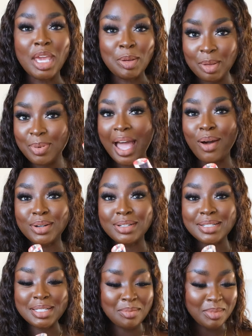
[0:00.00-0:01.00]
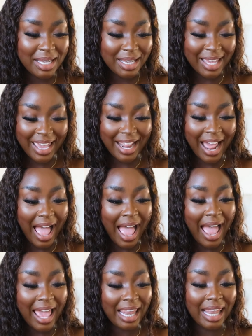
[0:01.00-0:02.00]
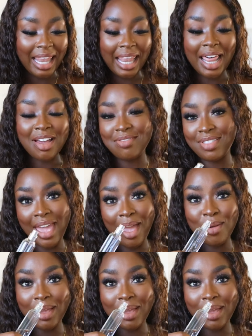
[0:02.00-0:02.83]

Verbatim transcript: baby powder to me. And I love that,